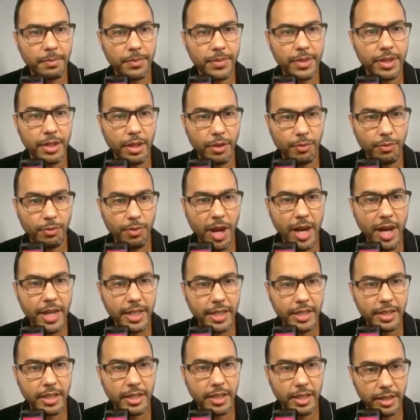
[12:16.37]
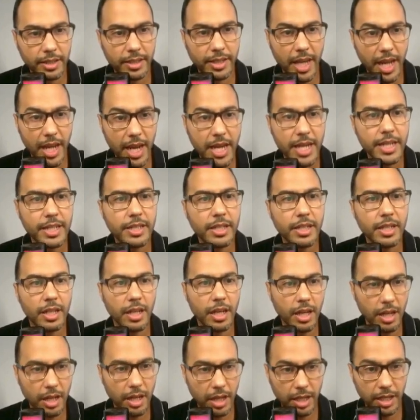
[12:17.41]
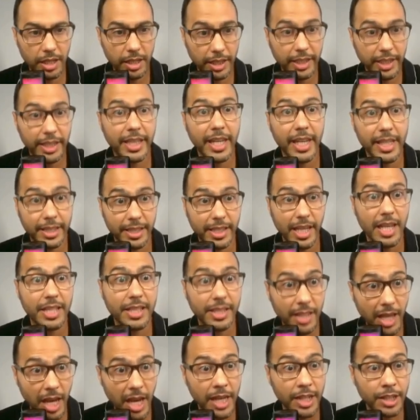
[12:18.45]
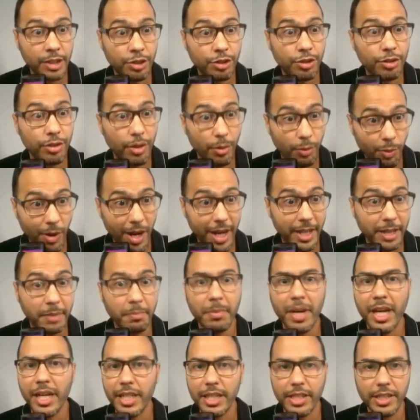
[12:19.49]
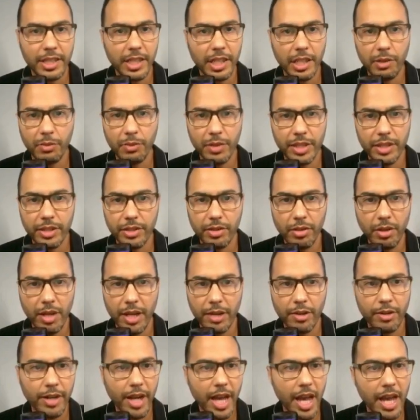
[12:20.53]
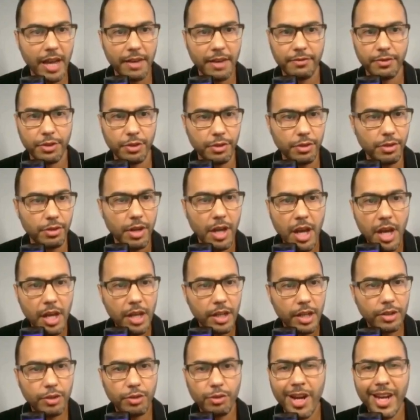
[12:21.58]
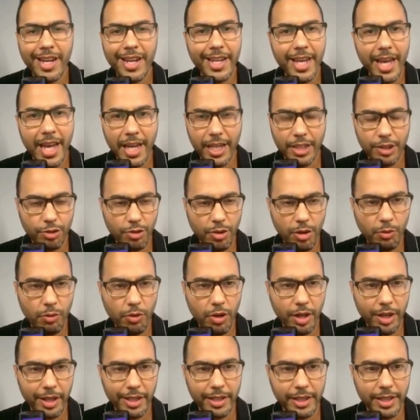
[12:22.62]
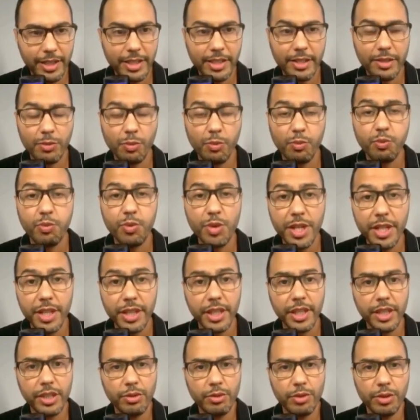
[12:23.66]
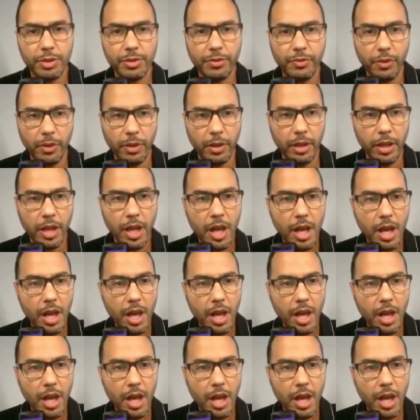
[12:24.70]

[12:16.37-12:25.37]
the right date gets assigned to the right mining sequence. So I don't have to do any extra work. This is really useful